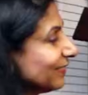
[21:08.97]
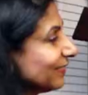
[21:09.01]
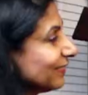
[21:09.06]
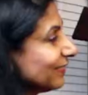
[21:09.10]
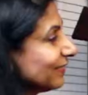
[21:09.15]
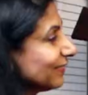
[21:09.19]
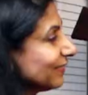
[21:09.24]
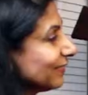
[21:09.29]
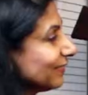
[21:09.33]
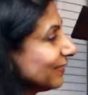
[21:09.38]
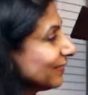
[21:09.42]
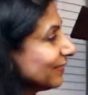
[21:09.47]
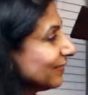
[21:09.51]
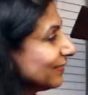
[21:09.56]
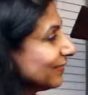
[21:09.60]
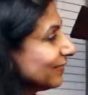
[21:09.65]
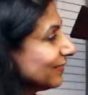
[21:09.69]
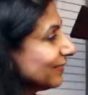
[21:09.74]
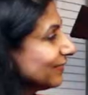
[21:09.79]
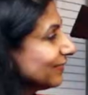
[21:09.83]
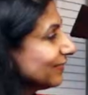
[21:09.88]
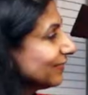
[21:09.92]

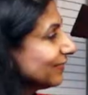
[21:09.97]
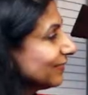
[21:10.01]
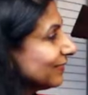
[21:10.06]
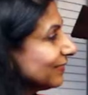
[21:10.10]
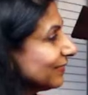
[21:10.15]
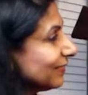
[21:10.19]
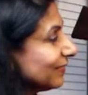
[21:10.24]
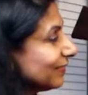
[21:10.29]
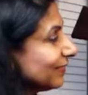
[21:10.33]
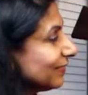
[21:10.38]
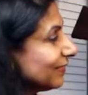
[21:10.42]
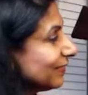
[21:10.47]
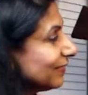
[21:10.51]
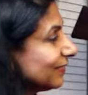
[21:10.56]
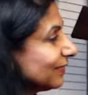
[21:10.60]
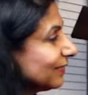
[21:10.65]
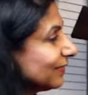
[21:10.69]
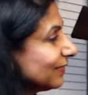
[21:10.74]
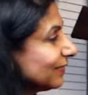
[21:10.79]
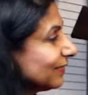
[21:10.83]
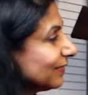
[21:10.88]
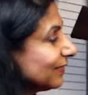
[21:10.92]

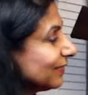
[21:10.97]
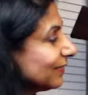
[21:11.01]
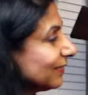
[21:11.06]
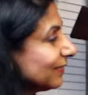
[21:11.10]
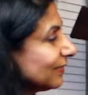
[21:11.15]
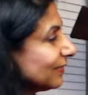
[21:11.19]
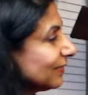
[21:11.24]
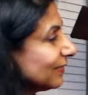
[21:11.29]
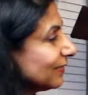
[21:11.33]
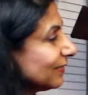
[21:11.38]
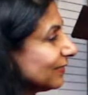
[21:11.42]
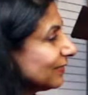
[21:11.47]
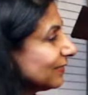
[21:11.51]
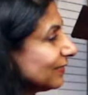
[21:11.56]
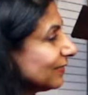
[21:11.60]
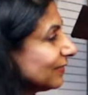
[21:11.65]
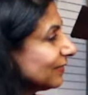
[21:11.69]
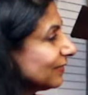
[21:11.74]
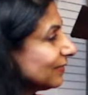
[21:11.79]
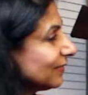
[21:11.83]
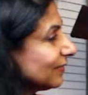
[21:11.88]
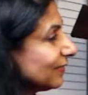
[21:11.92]

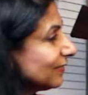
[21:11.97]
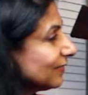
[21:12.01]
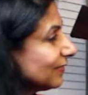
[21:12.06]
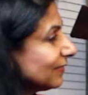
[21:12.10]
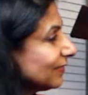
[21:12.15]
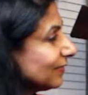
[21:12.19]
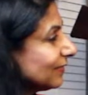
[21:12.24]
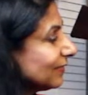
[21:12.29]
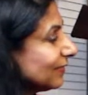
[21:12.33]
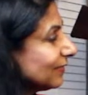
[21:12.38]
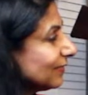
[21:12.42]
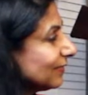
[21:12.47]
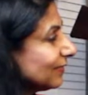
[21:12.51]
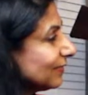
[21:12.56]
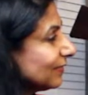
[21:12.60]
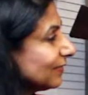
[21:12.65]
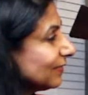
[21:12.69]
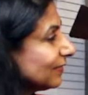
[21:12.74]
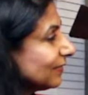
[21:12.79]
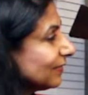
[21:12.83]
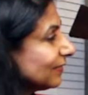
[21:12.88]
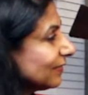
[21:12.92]

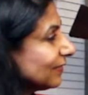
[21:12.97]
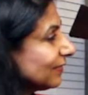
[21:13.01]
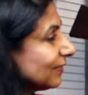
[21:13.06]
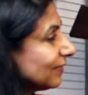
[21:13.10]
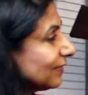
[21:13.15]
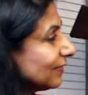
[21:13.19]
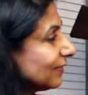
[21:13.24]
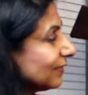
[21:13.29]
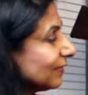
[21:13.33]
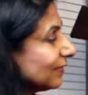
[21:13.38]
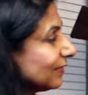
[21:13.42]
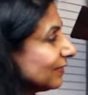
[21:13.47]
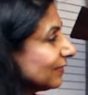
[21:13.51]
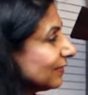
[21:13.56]
(not speaking)